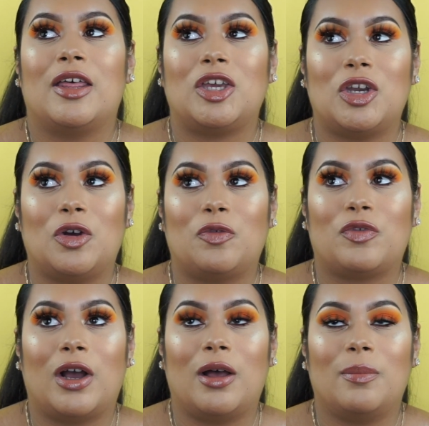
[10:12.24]
you know,
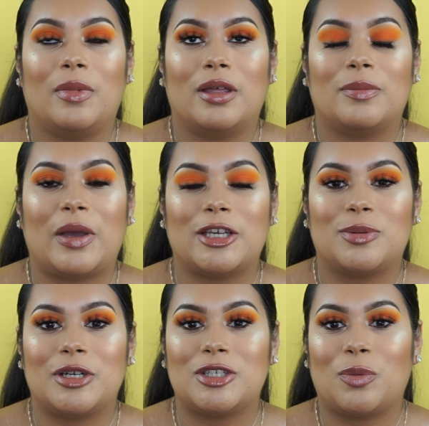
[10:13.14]
from my
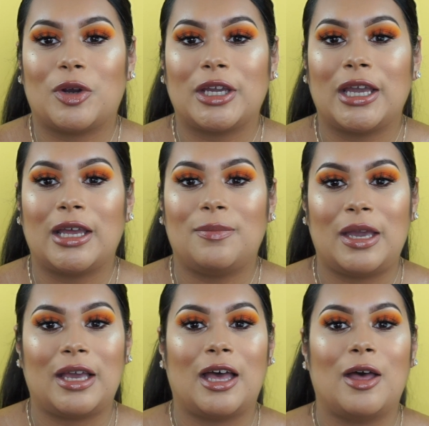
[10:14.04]
experience in working in
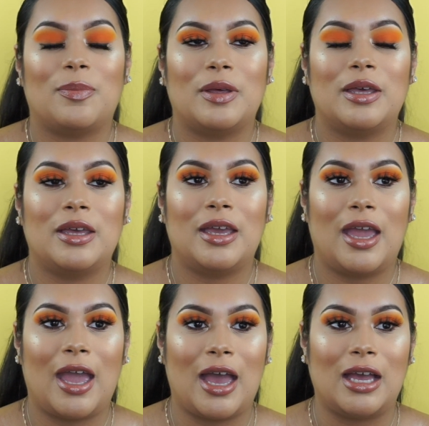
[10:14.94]
makeup
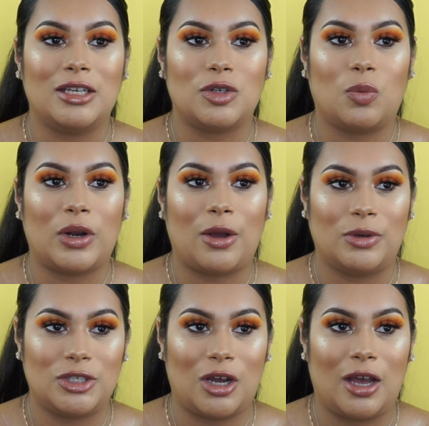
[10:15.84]
and what I
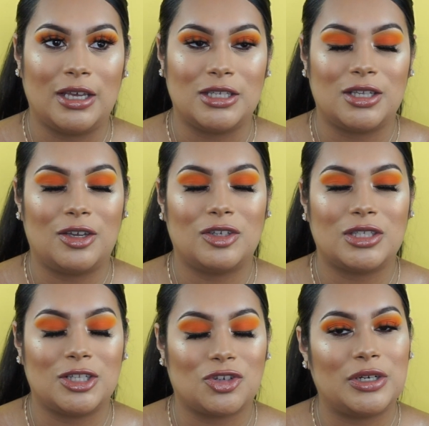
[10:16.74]
was taught is
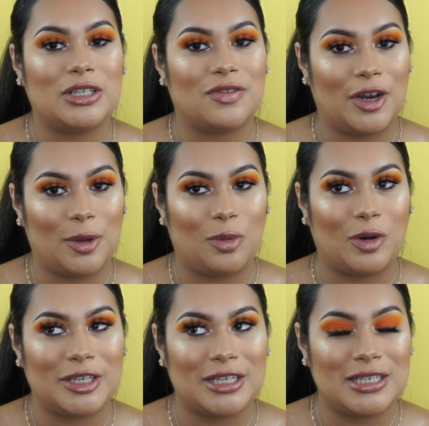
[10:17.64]
sunscreen is very
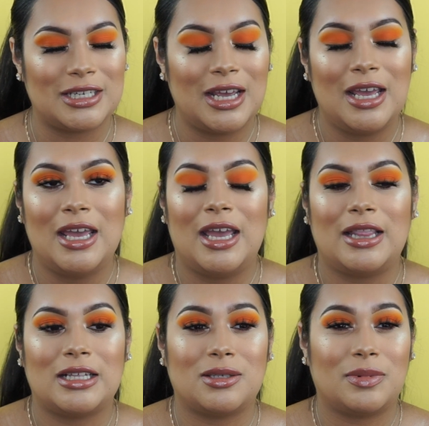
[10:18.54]
important.
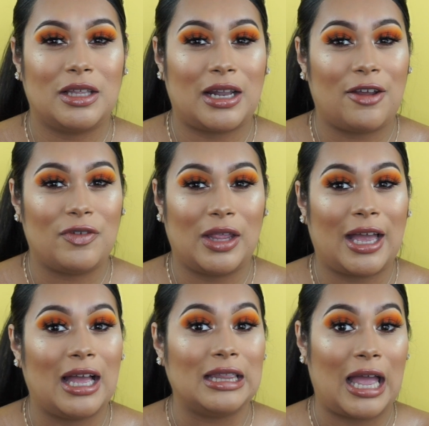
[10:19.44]
That's something that I feel
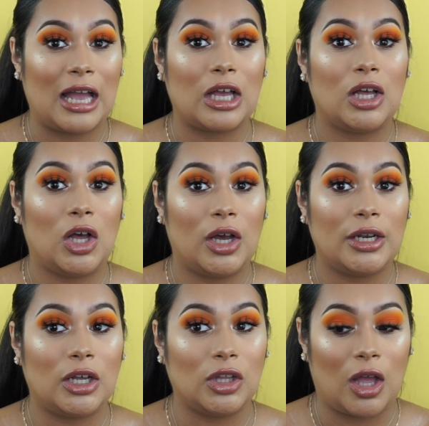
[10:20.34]
like I lack
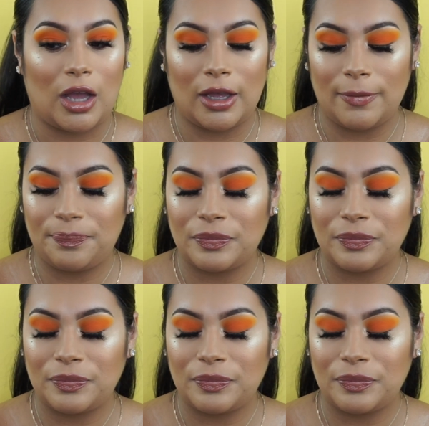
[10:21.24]
on a lot,